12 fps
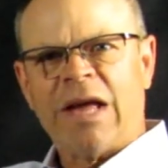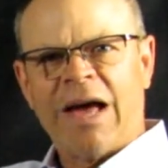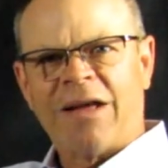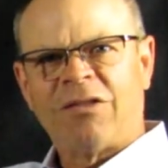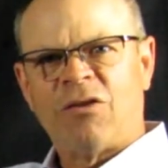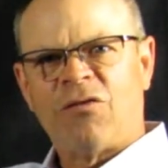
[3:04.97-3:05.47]

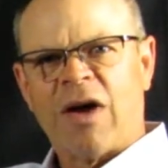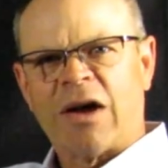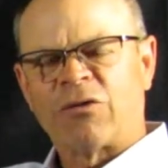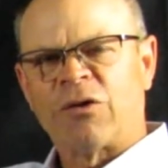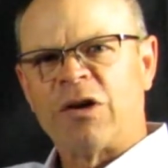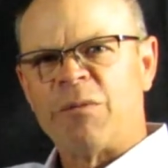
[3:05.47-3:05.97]
at the
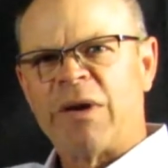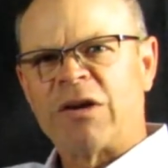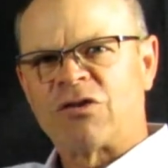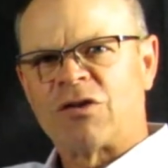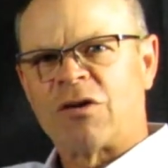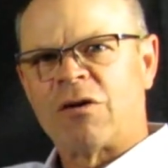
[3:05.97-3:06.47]
factory to make
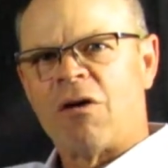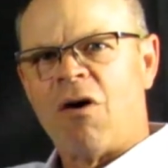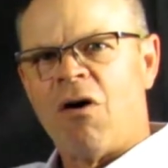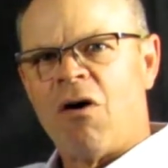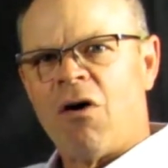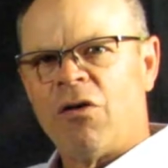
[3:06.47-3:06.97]
sure
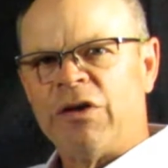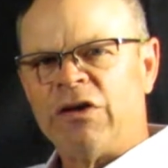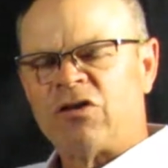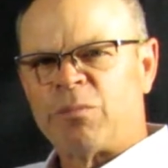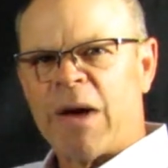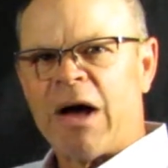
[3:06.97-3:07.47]
all
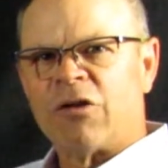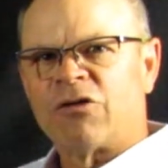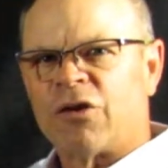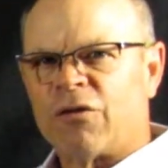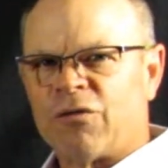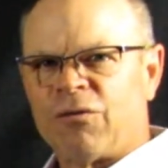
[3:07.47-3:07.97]
these spouts
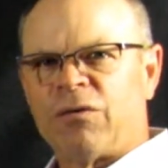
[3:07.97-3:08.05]
are